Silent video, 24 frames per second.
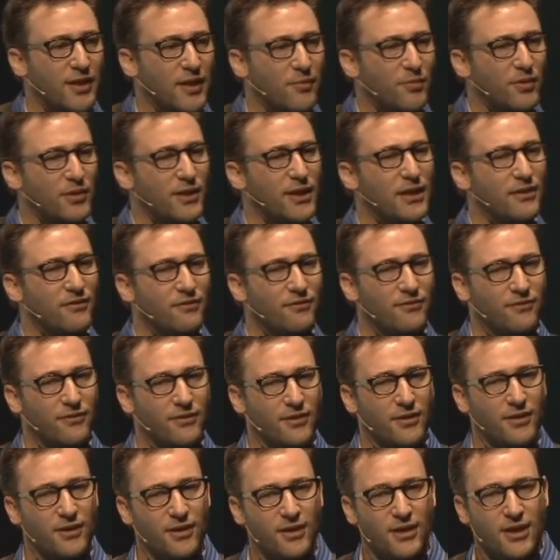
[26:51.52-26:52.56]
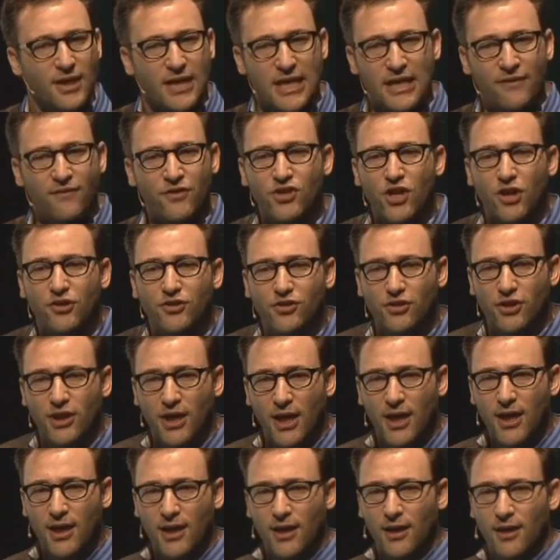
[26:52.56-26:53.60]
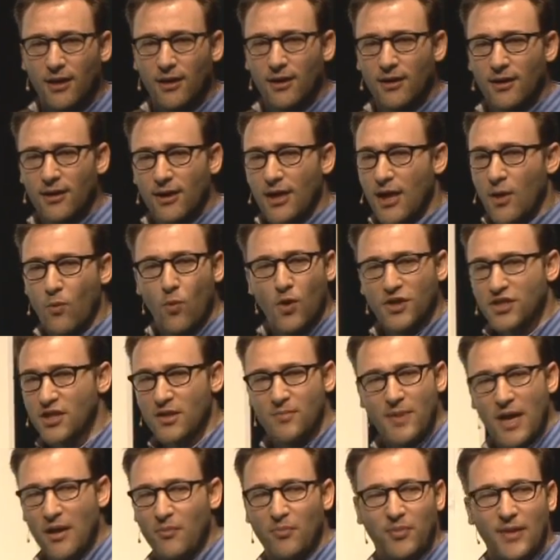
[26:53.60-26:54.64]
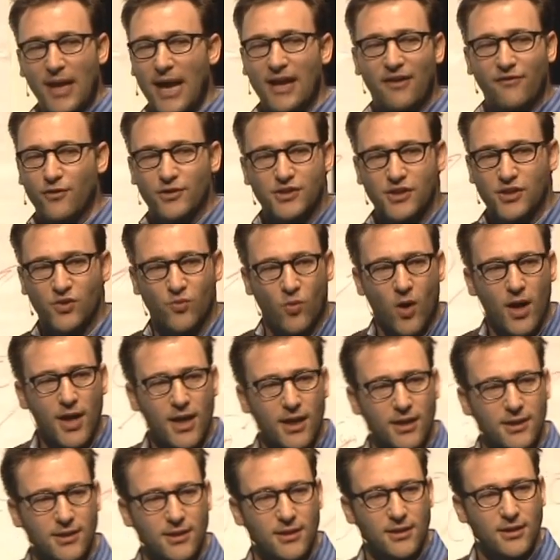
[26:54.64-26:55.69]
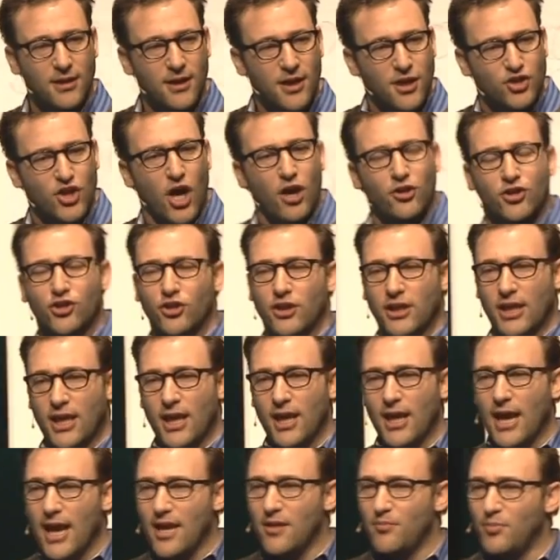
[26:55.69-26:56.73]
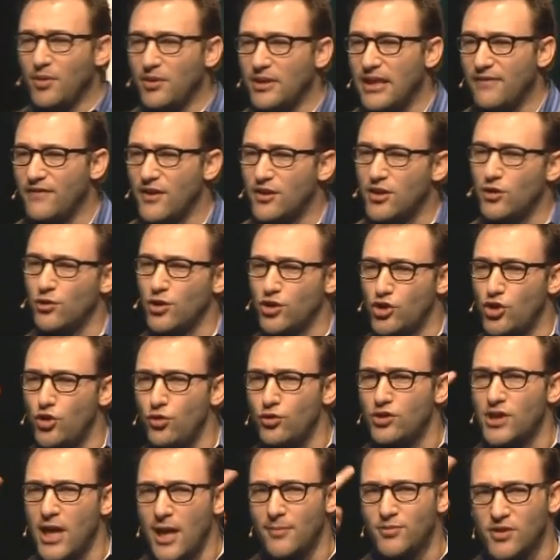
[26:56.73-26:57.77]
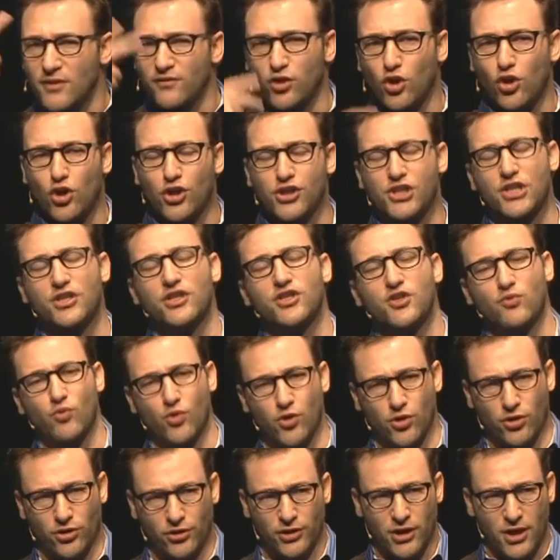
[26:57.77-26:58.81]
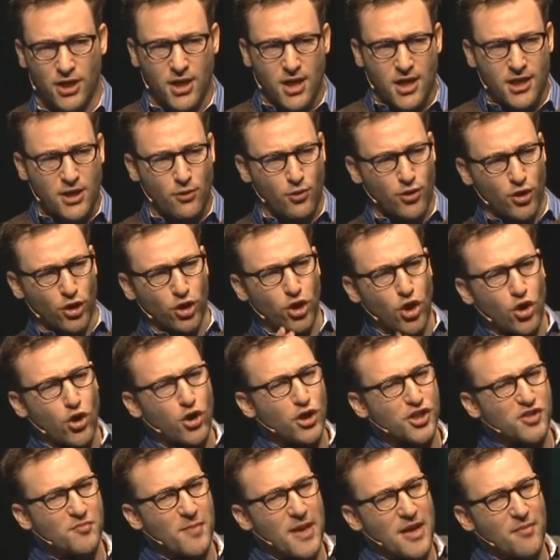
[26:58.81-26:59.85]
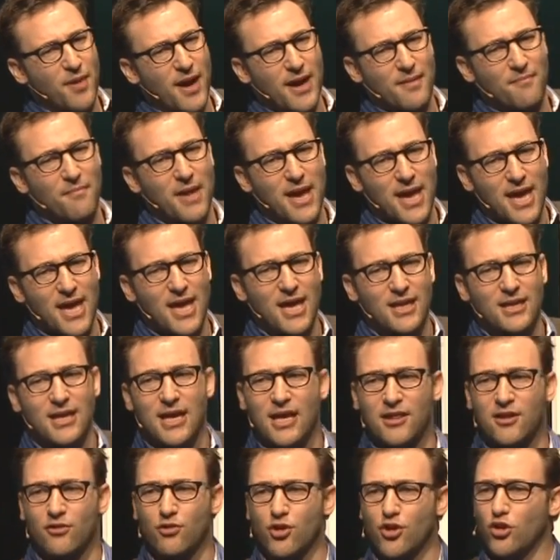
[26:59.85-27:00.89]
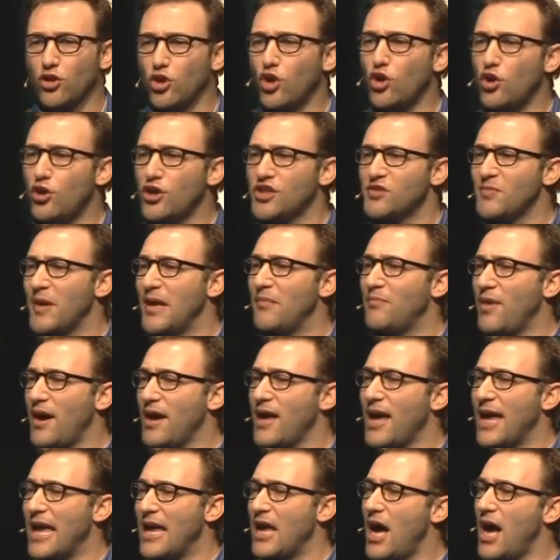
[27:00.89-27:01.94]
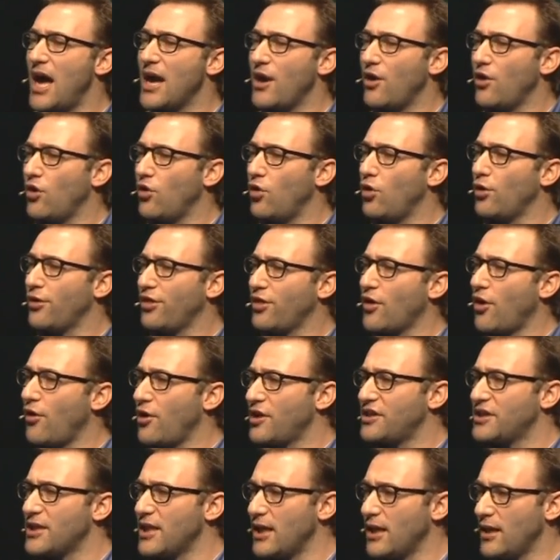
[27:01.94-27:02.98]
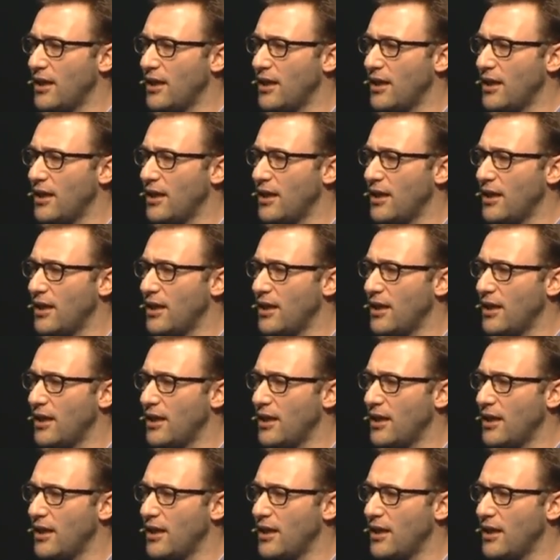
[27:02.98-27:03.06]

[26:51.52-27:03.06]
believe. Even Dr. King, it wasn't about black versus white. Dr. King had a belief that there are 2 types of laws in this world. There are the laws made by man, and there are the laws made by a higher authority.